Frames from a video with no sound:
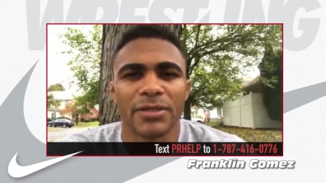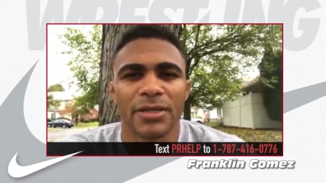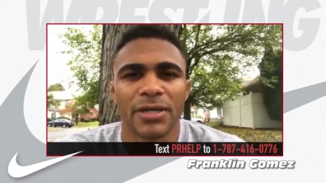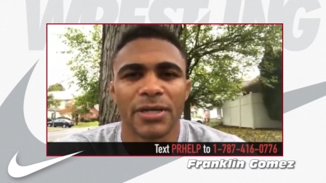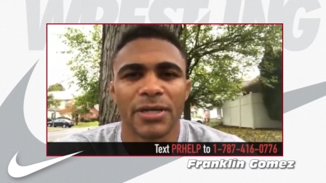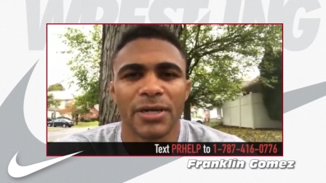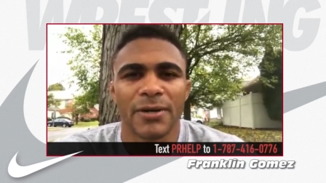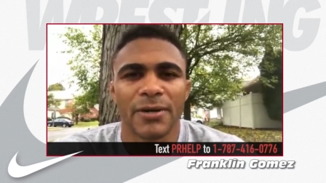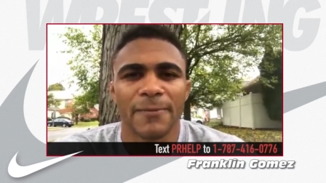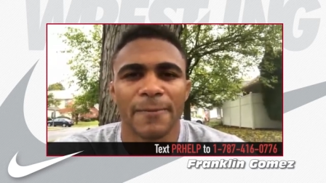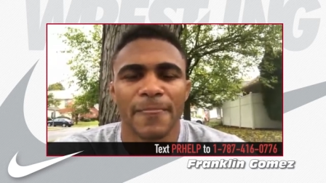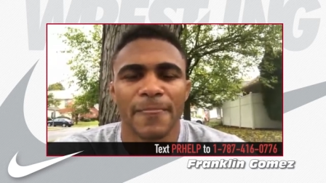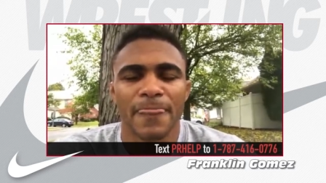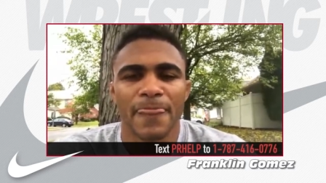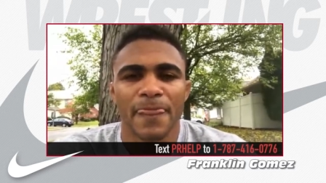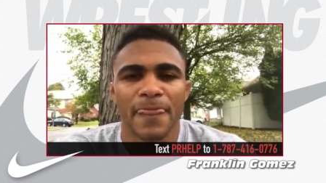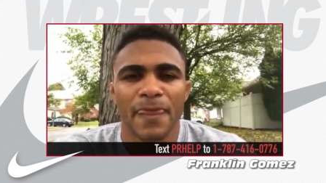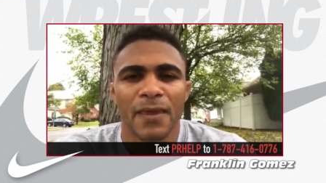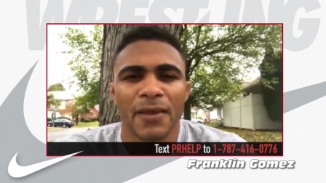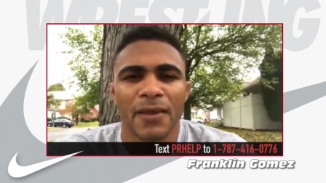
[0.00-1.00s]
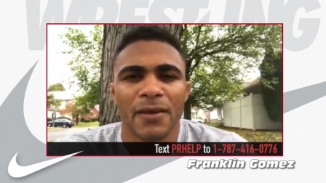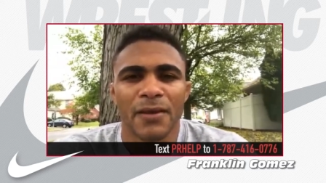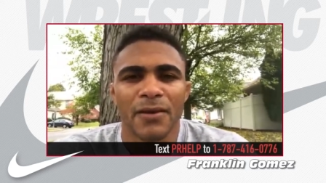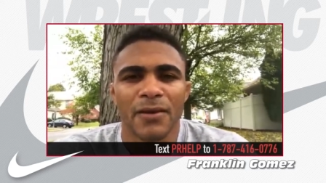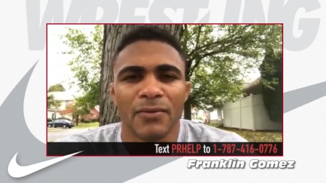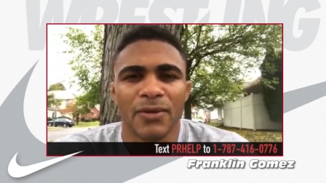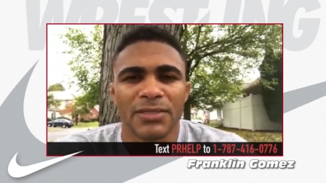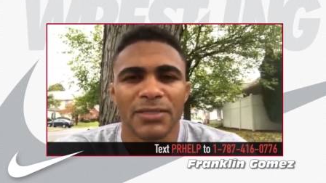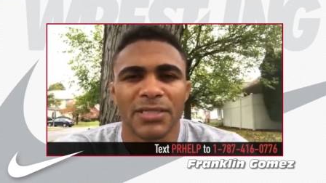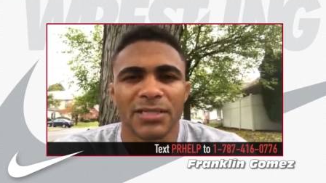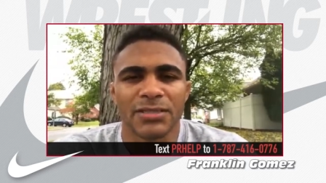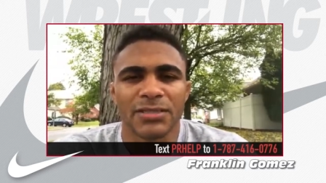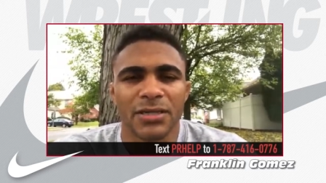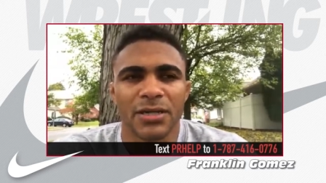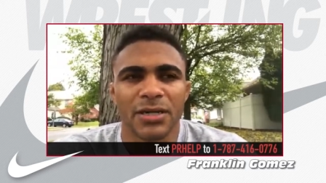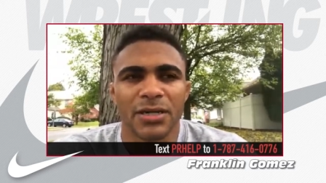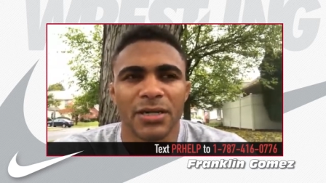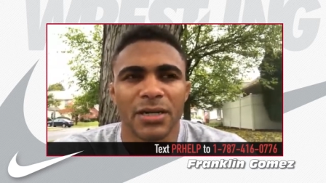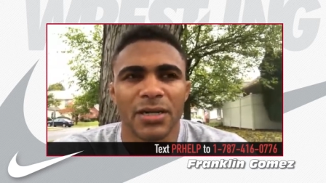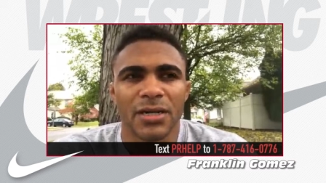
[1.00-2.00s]
uh, once I
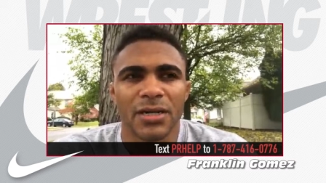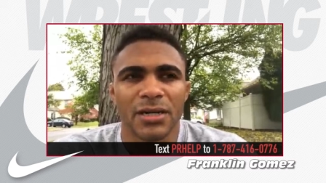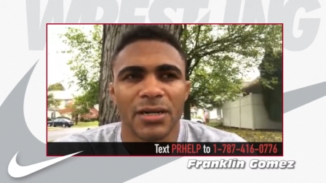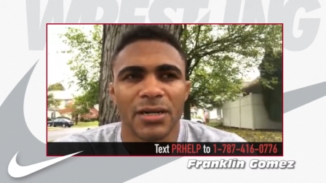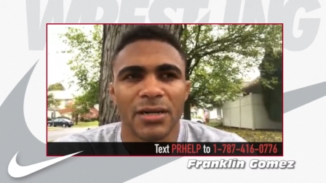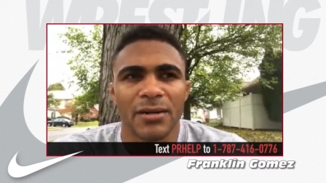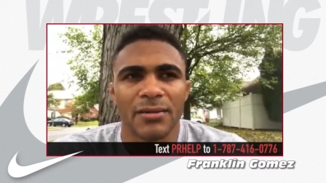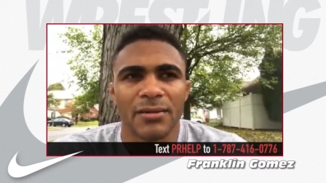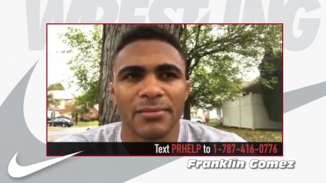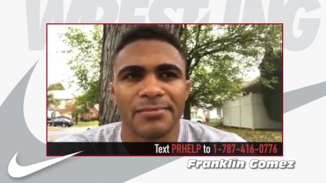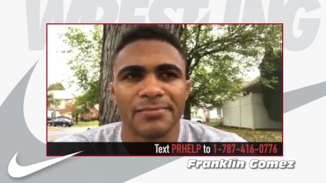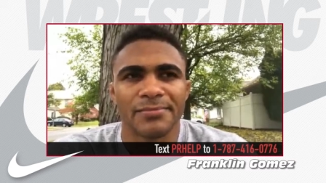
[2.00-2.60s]
started uh,